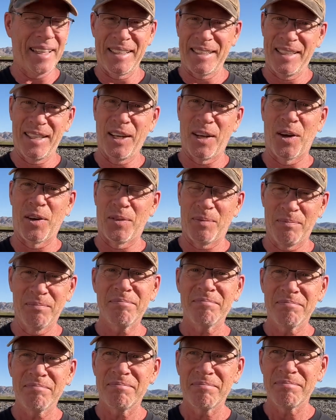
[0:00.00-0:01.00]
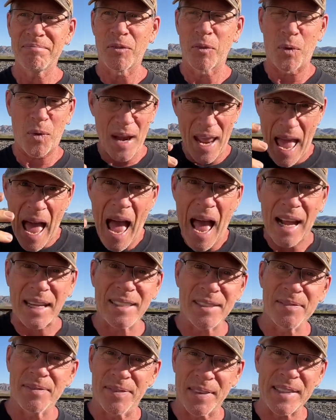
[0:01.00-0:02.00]
you know,
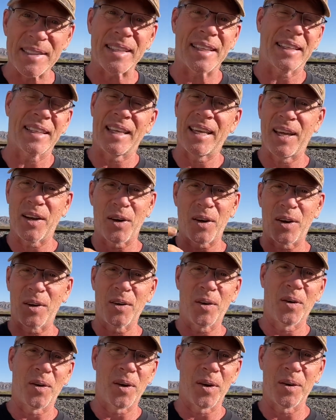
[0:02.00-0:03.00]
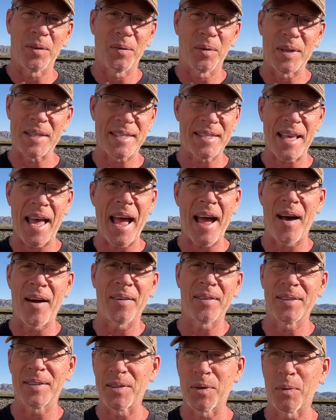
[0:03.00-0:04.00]
react physically or with
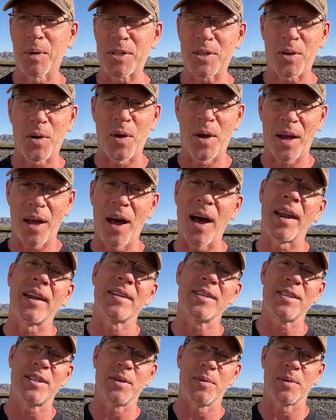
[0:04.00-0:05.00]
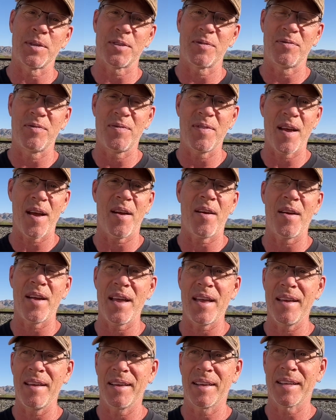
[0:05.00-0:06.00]
sound to what's going on. And she was
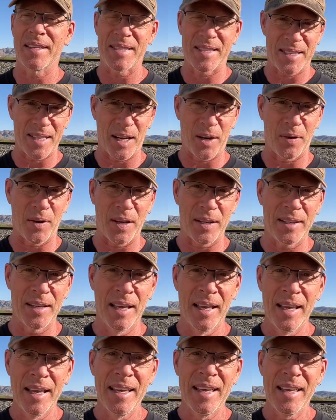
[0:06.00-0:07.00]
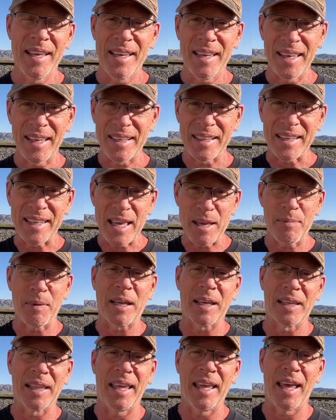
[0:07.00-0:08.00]
very considerate in keeping
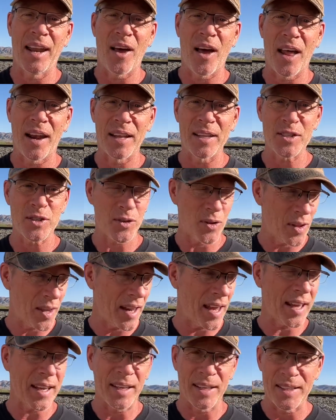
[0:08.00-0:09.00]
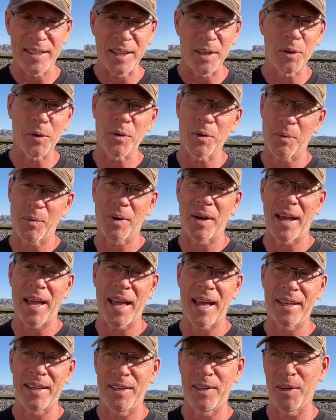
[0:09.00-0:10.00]
a lid on it so that I could deal with what I
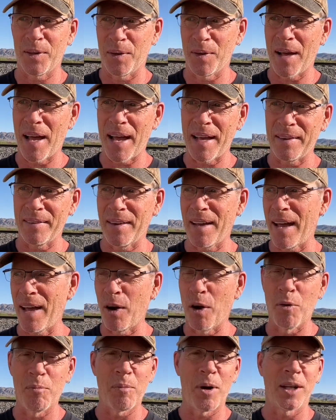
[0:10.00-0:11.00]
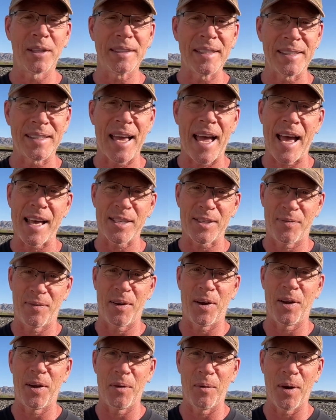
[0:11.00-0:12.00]
had to do. I don't multitask
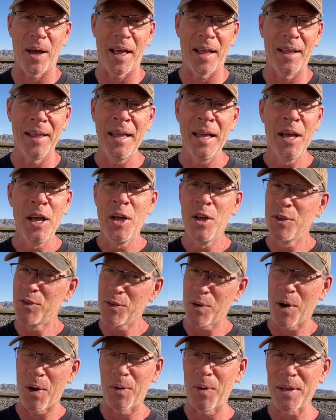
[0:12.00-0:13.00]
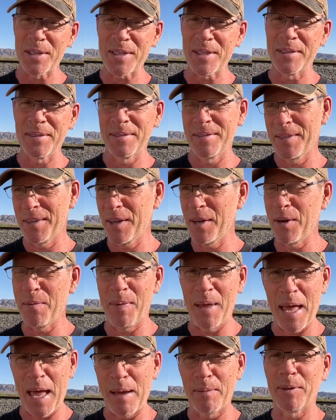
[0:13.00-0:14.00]
very well, so I wasn't gonna
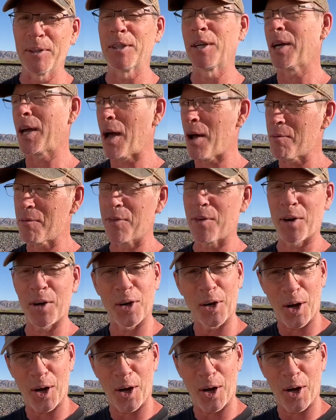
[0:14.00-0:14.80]
be able to comfort or